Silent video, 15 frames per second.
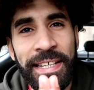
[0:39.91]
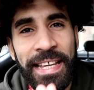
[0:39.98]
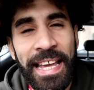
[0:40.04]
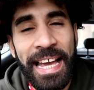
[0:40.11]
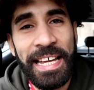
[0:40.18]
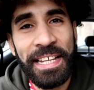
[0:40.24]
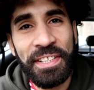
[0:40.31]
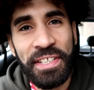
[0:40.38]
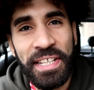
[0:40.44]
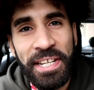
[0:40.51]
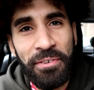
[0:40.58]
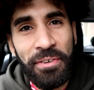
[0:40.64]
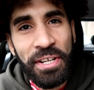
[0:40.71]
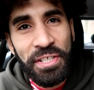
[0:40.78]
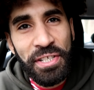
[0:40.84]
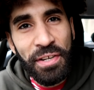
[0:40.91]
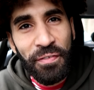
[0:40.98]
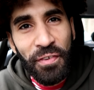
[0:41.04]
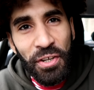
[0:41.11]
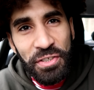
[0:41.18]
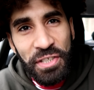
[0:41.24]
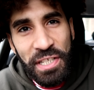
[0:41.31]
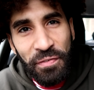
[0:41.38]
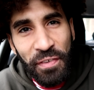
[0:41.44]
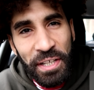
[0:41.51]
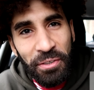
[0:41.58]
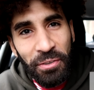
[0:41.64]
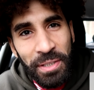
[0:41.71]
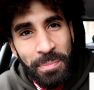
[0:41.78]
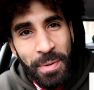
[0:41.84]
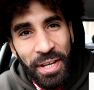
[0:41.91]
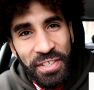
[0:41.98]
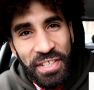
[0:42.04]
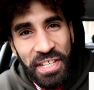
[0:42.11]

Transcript: And here is your fastest finger on the button